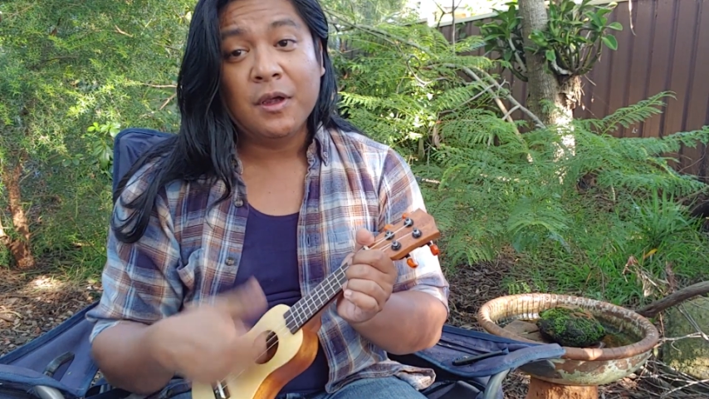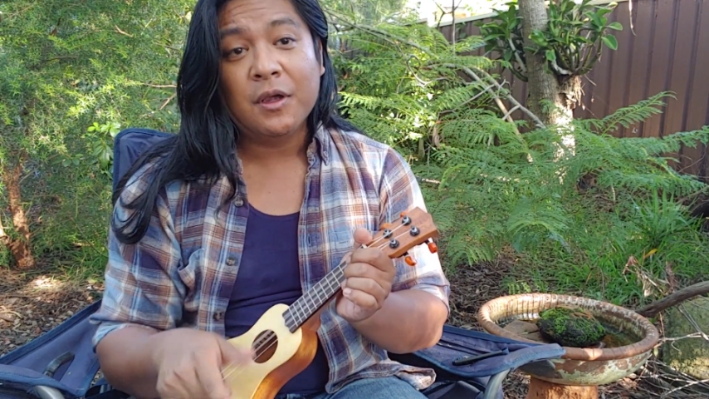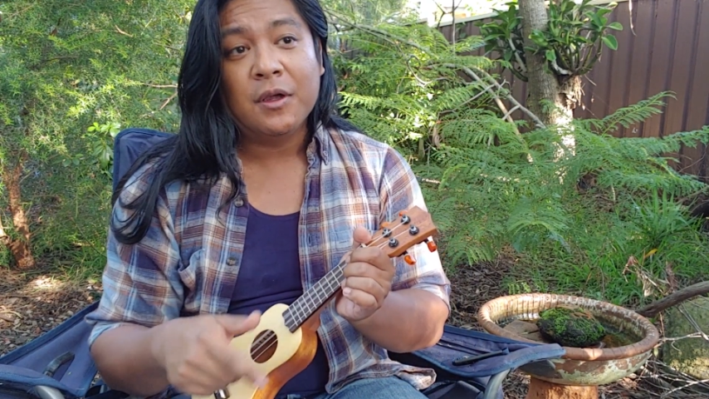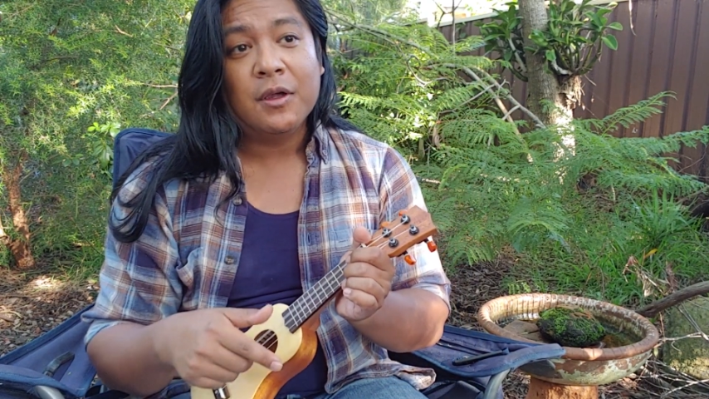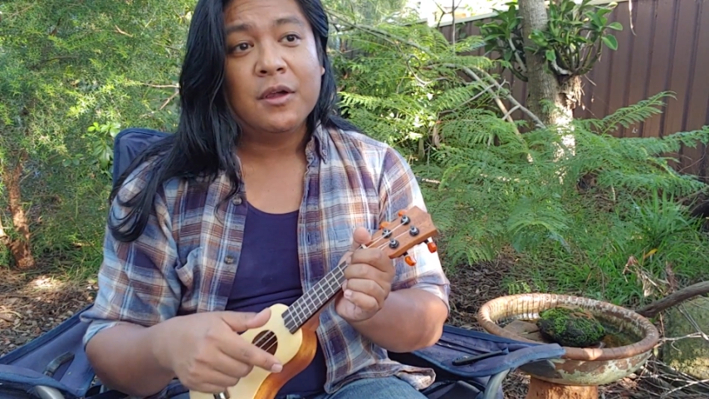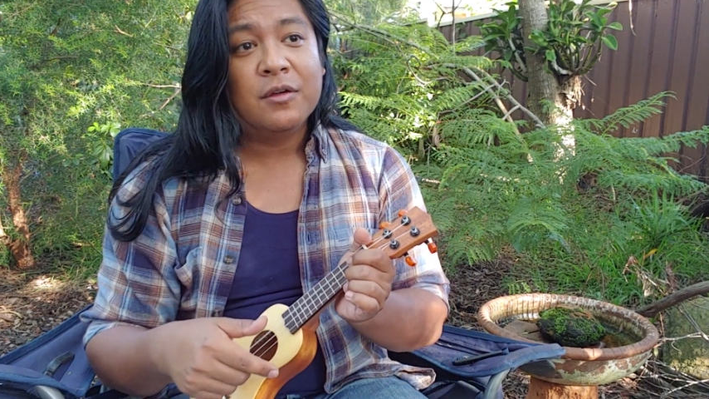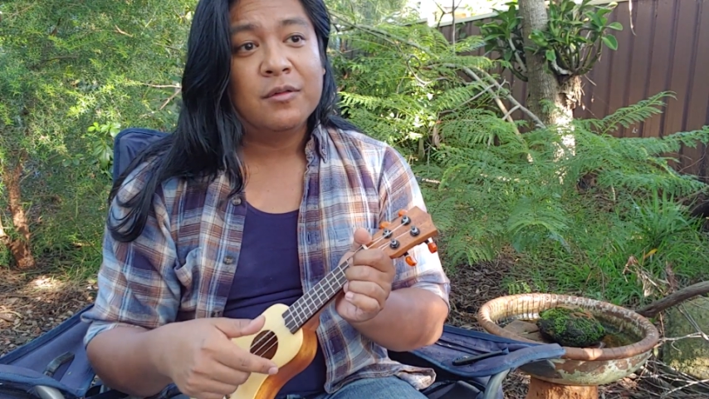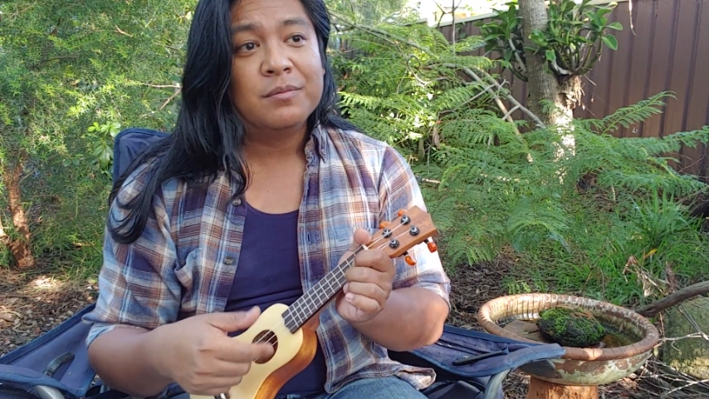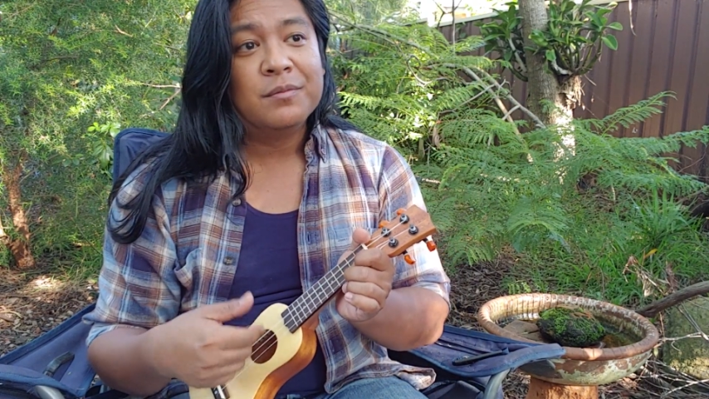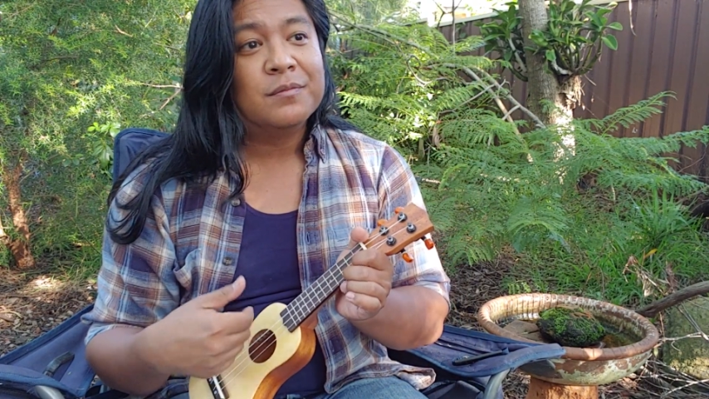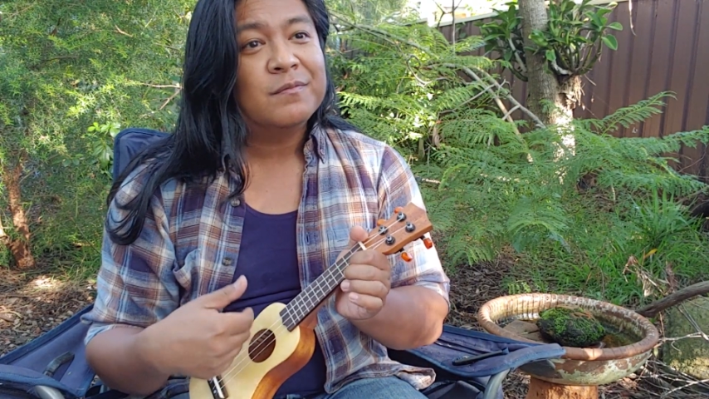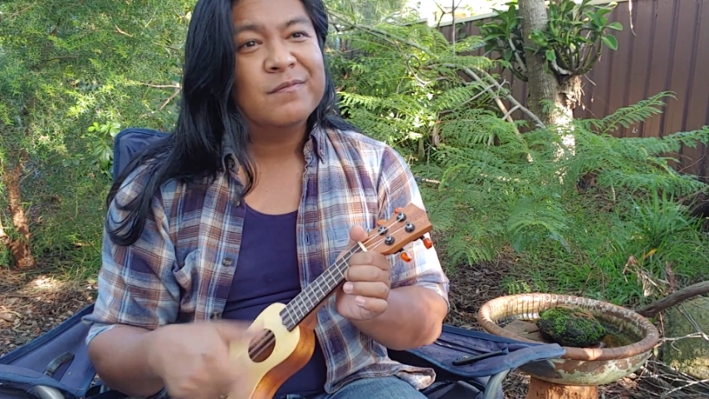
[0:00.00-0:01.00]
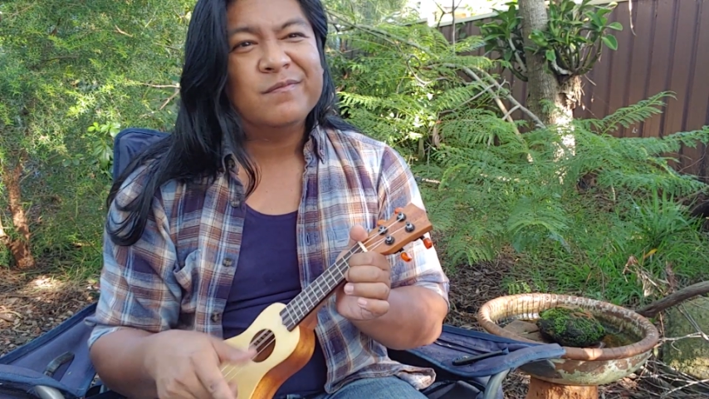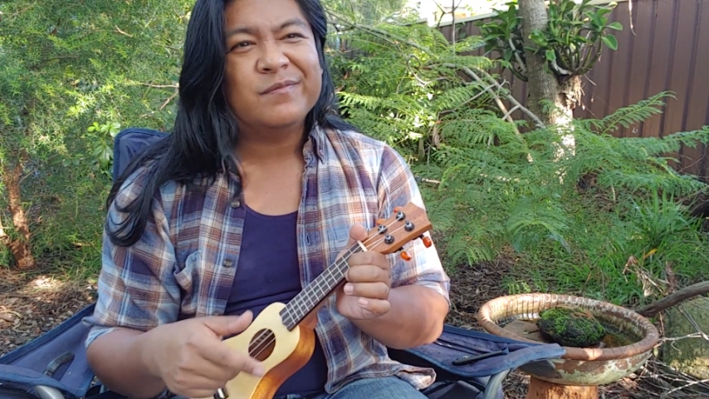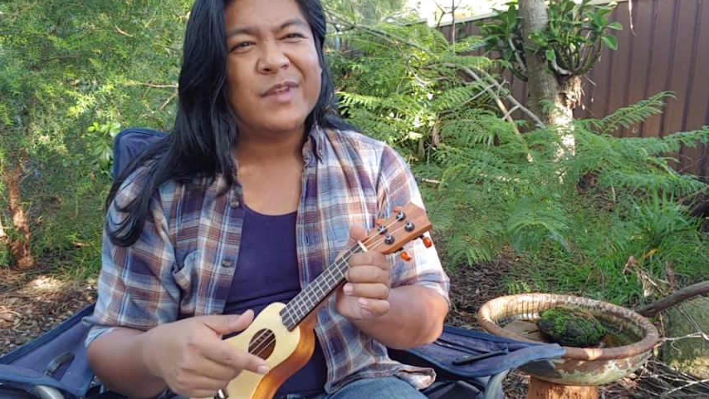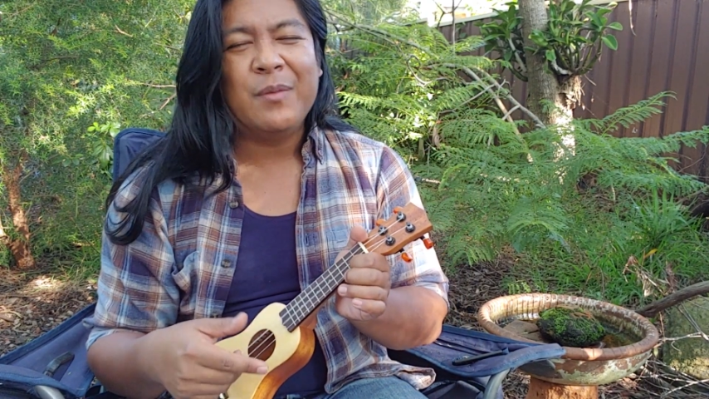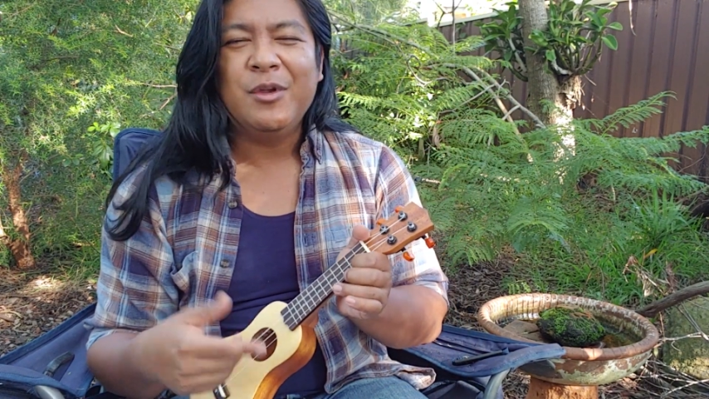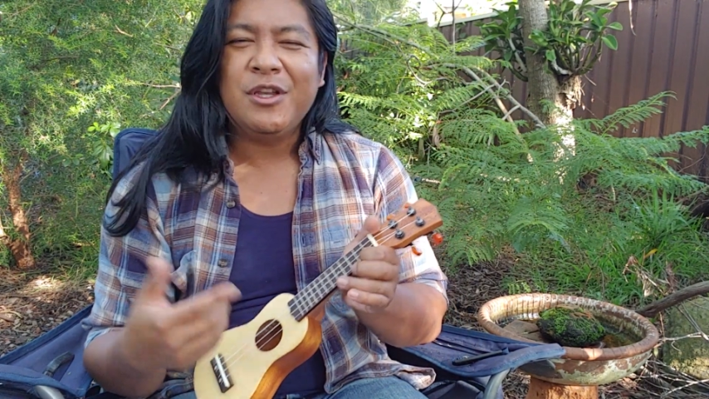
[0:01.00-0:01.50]

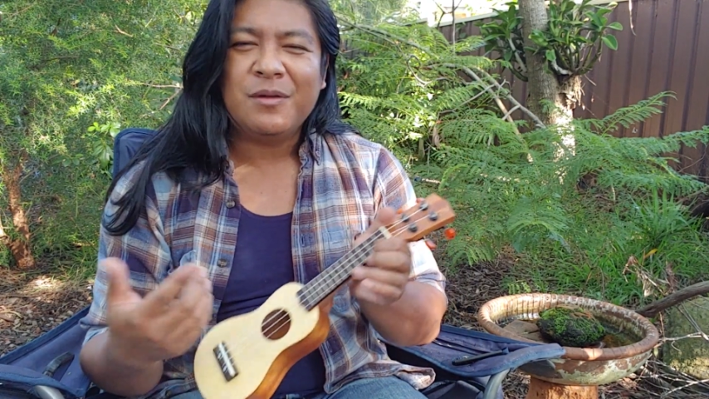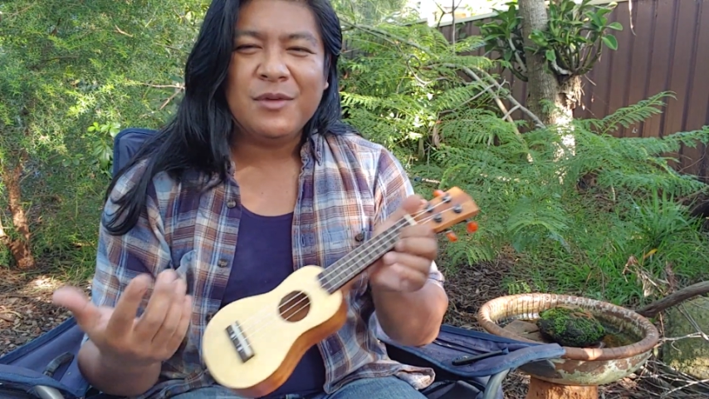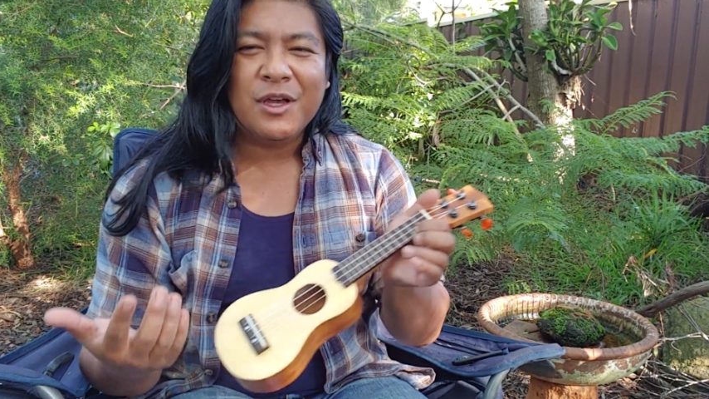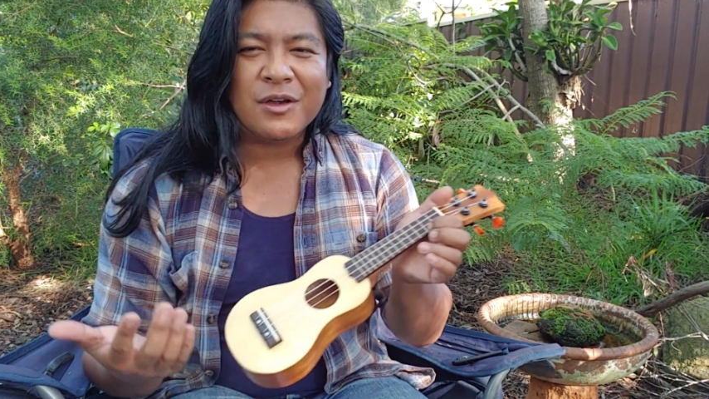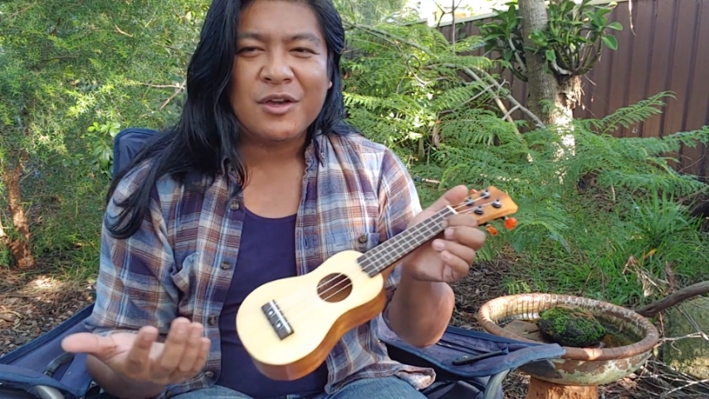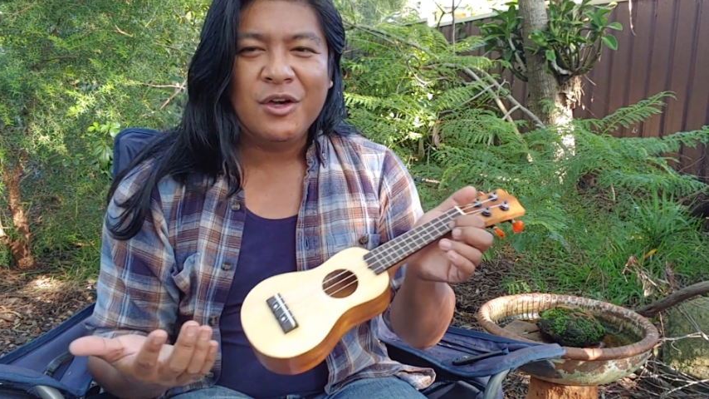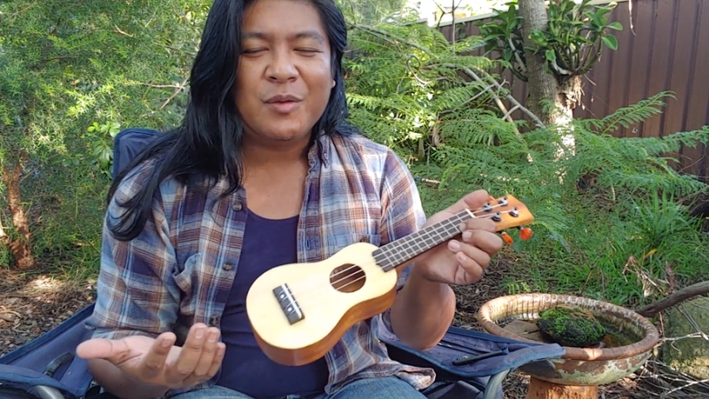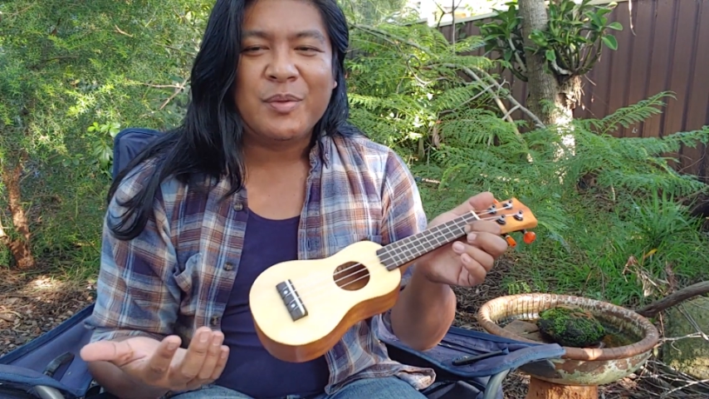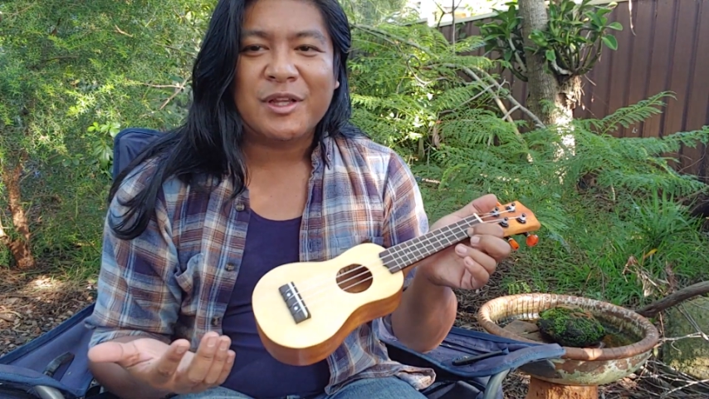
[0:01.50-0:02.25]
I mean, you could,